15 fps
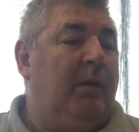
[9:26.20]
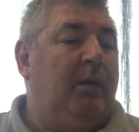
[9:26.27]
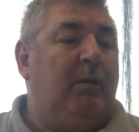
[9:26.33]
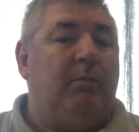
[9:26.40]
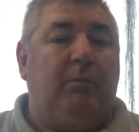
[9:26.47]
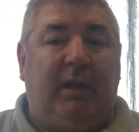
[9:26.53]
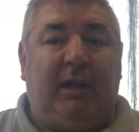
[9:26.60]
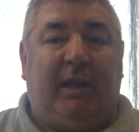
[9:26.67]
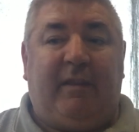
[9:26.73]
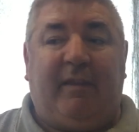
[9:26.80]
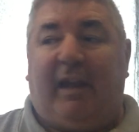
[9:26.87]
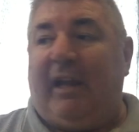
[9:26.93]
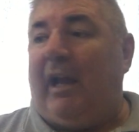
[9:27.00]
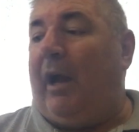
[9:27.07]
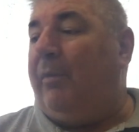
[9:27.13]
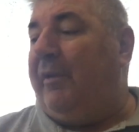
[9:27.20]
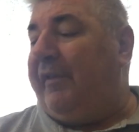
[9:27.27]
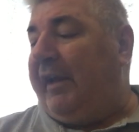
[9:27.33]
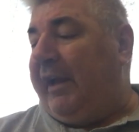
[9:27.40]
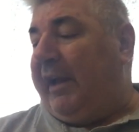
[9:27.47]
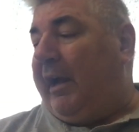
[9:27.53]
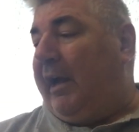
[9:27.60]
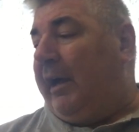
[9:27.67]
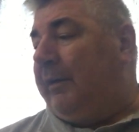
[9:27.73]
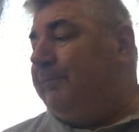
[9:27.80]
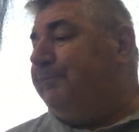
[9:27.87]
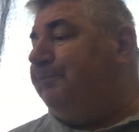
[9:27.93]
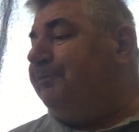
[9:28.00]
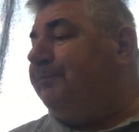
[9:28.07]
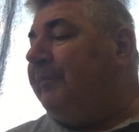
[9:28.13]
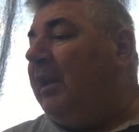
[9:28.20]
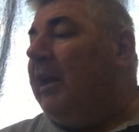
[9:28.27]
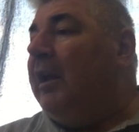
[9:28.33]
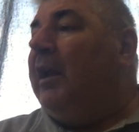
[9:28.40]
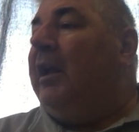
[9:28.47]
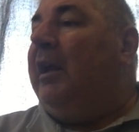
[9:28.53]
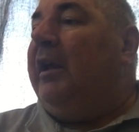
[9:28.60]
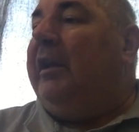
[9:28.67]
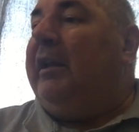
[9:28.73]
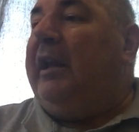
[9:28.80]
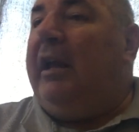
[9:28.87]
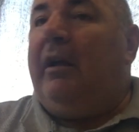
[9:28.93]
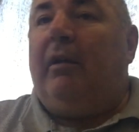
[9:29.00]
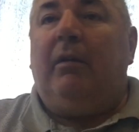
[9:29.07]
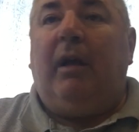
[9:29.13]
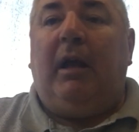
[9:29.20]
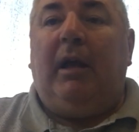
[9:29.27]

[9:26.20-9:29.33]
really, they are what they are. Now,